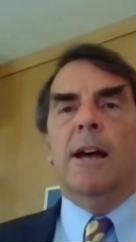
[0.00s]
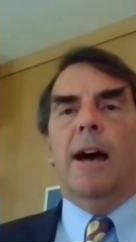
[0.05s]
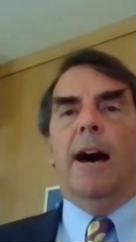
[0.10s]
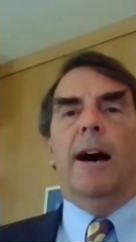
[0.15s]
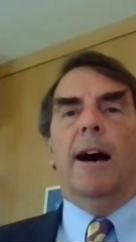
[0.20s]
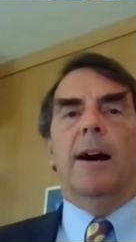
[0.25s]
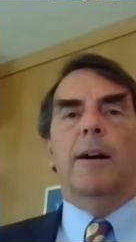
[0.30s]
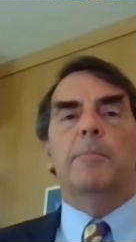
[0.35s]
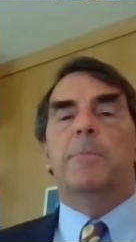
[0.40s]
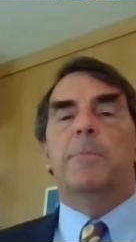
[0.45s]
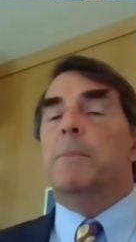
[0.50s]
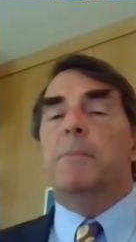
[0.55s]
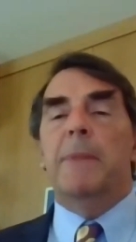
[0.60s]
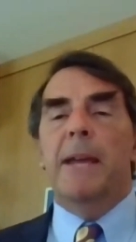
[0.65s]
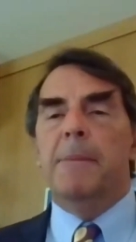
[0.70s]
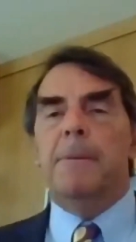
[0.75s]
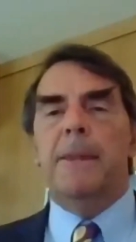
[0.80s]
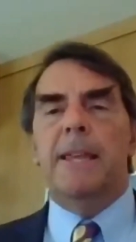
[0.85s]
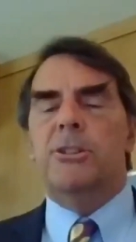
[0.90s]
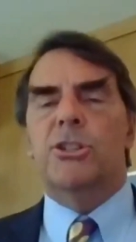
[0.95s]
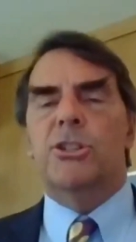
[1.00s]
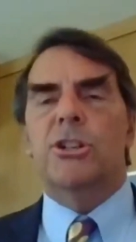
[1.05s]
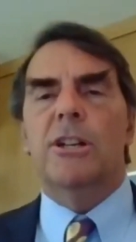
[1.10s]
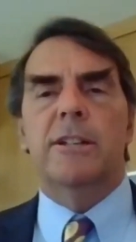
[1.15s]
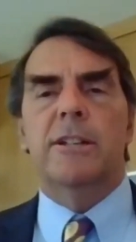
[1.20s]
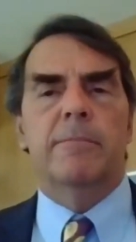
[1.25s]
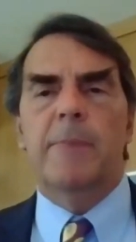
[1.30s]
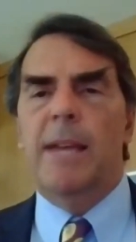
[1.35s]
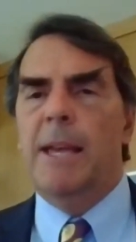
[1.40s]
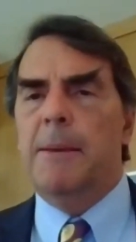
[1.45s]
But maybe they
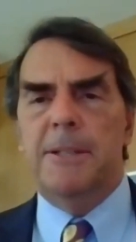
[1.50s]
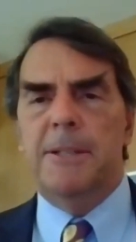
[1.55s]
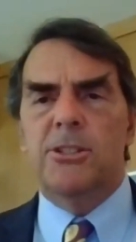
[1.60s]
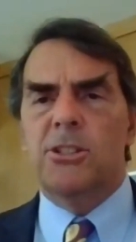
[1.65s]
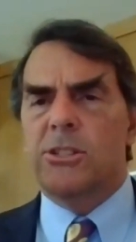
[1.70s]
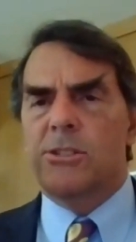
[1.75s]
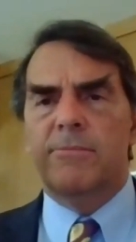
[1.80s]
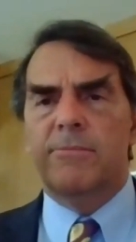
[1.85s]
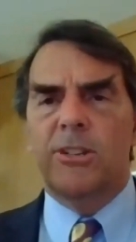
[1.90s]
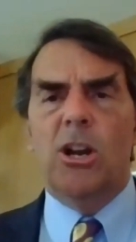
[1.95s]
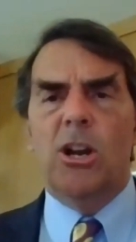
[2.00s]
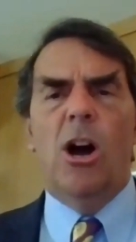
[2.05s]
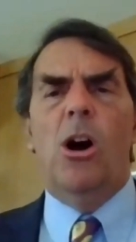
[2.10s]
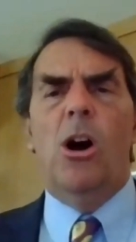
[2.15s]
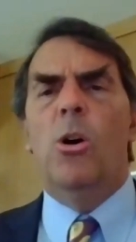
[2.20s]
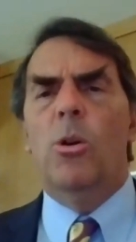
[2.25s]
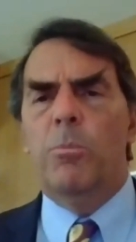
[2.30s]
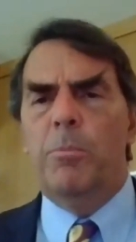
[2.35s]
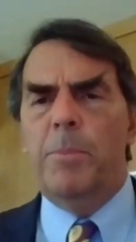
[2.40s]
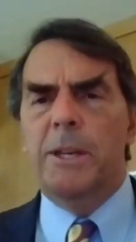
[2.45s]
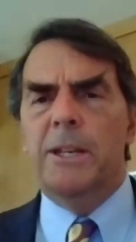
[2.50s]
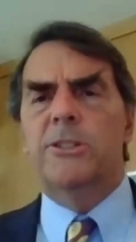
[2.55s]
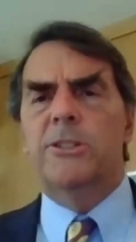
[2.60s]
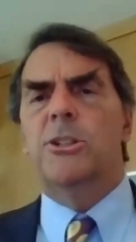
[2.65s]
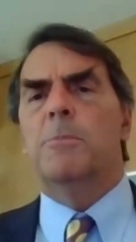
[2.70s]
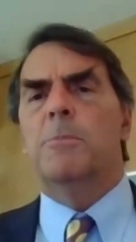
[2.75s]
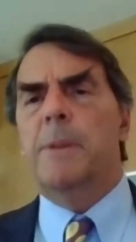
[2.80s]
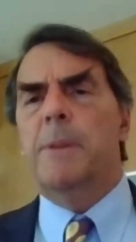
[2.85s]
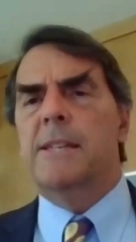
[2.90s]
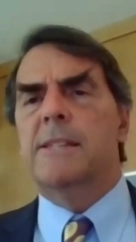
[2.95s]
shouldn't. Maybe just go build
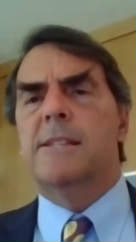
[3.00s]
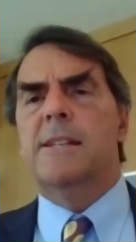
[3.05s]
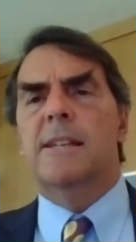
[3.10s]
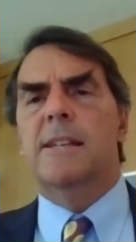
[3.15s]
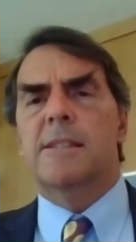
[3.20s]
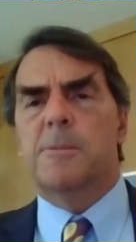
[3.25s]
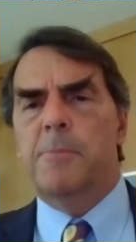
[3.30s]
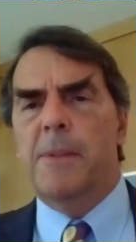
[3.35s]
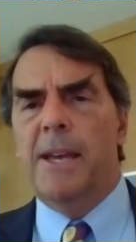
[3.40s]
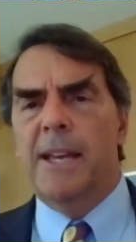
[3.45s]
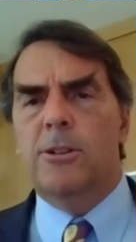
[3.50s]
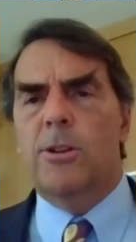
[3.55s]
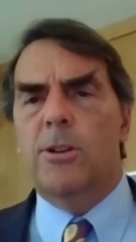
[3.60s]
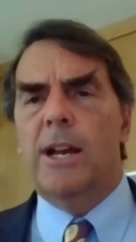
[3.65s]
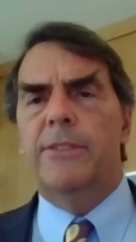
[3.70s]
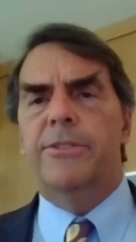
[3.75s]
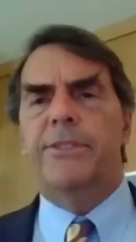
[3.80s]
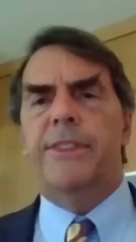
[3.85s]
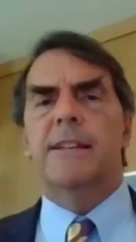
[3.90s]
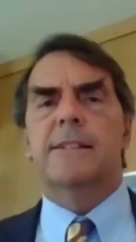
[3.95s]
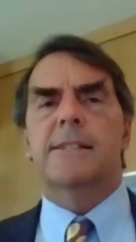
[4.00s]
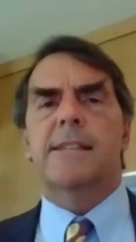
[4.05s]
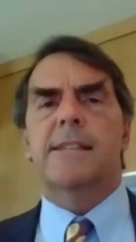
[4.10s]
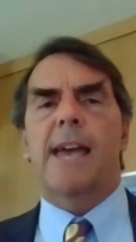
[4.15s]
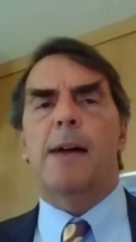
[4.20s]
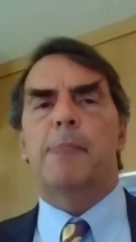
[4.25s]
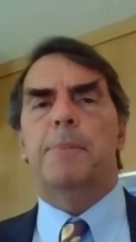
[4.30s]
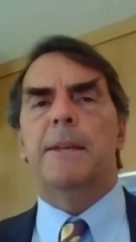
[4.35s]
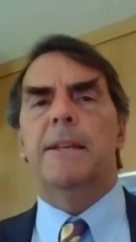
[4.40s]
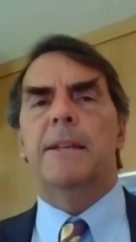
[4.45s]
your business, make great things
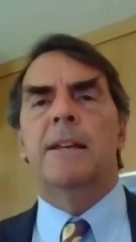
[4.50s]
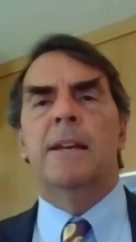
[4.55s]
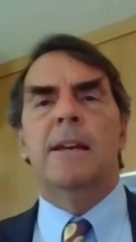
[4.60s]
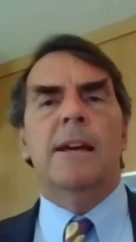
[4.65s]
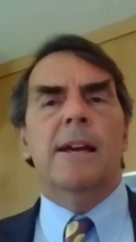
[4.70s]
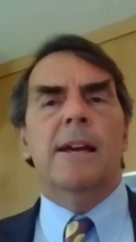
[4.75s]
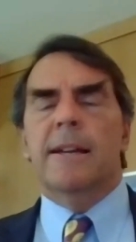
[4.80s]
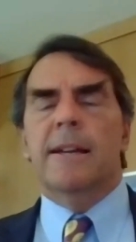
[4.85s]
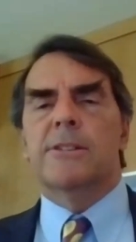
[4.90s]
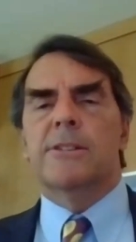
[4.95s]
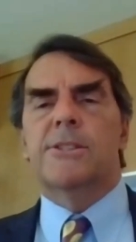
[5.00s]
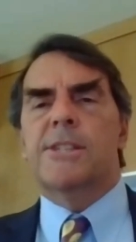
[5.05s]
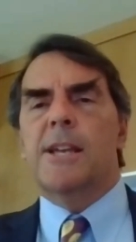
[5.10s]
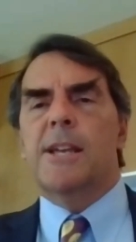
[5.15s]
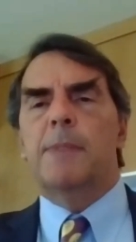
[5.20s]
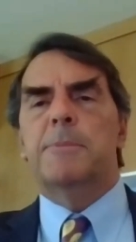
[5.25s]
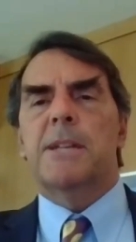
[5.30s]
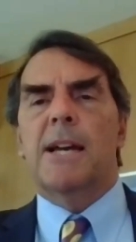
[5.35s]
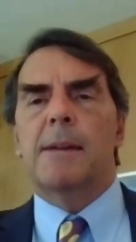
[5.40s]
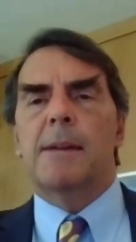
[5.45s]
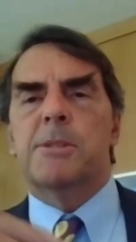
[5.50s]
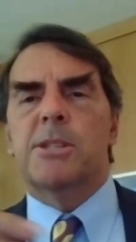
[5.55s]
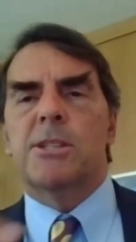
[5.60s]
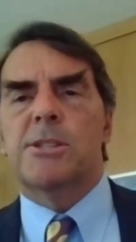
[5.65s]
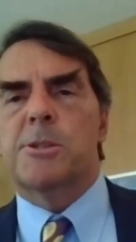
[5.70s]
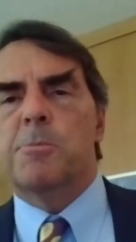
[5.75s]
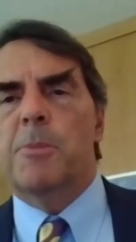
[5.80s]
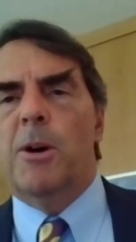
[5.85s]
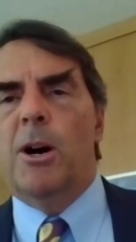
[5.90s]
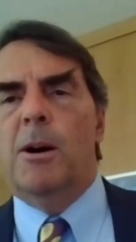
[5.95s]
happen. Because sometimes a
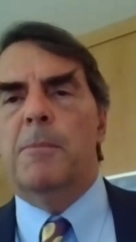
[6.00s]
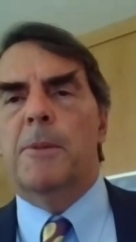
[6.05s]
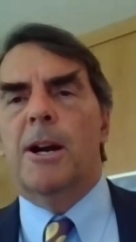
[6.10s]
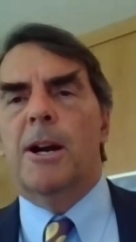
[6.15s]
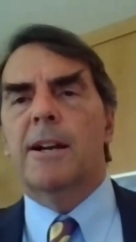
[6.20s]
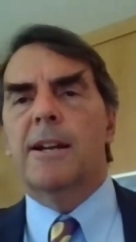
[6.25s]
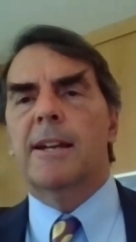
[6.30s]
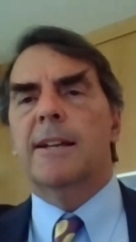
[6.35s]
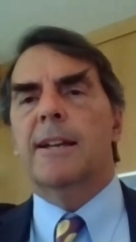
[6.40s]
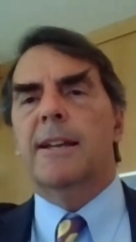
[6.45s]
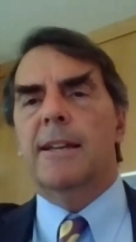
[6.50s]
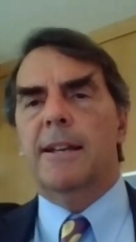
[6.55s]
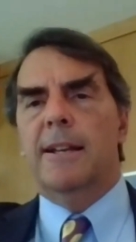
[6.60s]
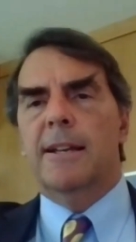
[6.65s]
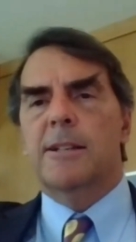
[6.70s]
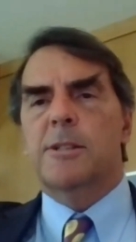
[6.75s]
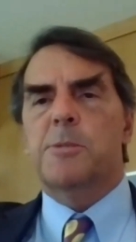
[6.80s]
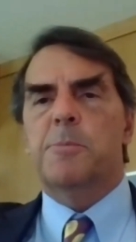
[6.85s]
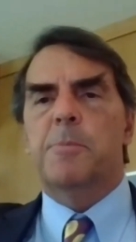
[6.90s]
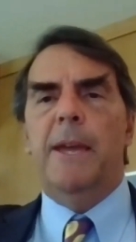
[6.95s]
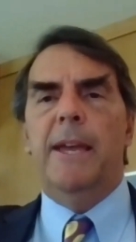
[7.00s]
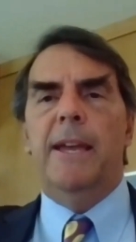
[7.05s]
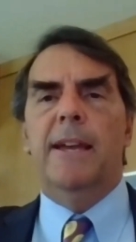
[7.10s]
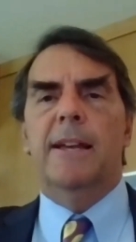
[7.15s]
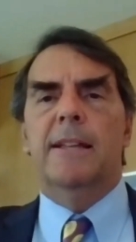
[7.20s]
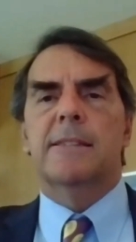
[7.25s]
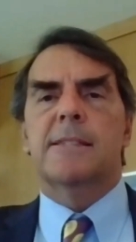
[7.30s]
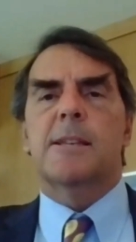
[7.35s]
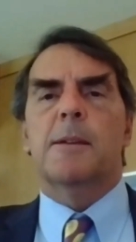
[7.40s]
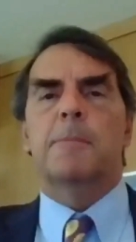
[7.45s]
small market can
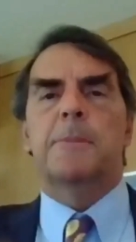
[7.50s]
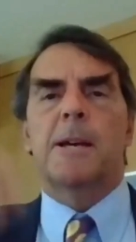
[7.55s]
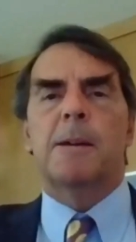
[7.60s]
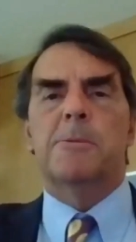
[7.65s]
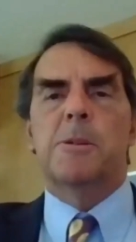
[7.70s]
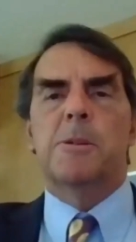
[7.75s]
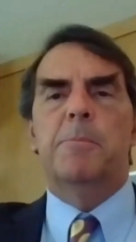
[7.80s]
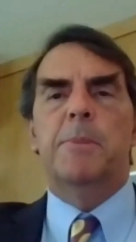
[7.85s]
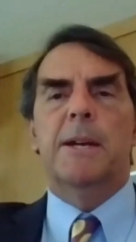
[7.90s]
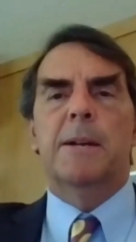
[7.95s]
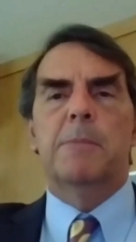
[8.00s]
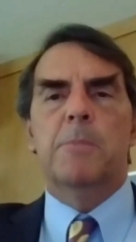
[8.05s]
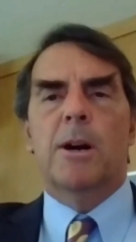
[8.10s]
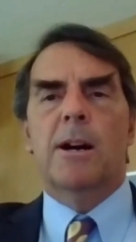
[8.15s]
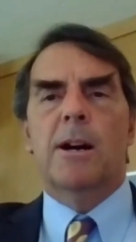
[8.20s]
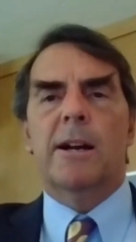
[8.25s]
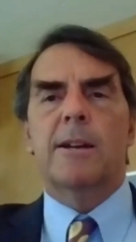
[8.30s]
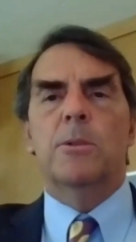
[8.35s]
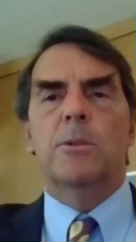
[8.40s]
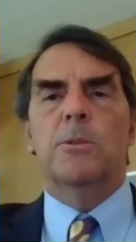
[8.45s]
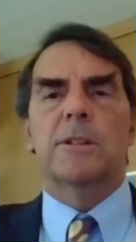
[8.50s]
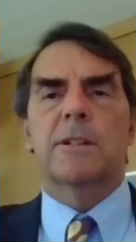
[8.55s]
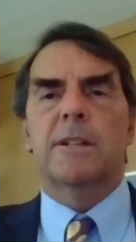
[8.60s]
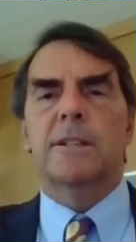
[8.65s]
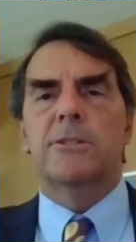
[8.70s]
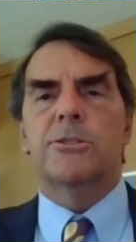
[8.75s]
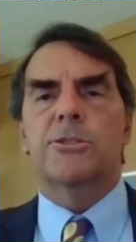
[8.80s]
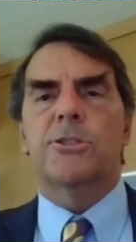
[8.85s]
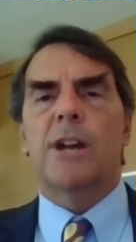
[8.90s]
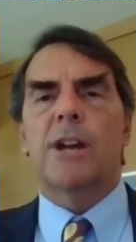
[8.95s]
expand, sometimes a big market will
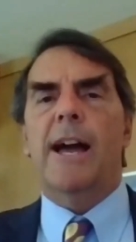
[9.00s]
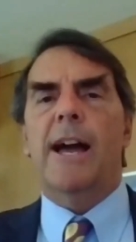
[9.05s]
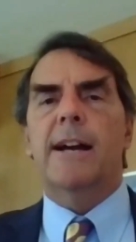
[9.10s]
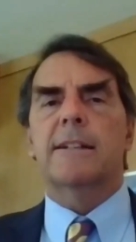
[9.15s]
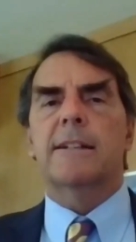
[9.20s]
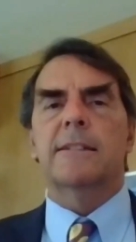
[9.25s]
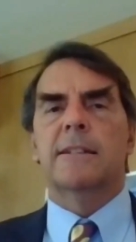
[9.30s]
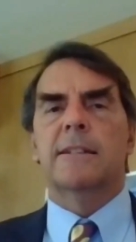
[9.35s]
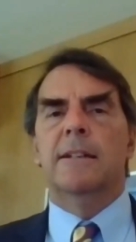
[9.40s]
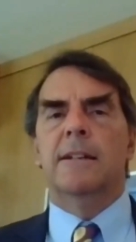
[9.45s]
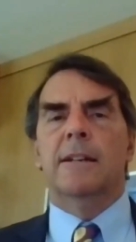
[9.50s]
contract.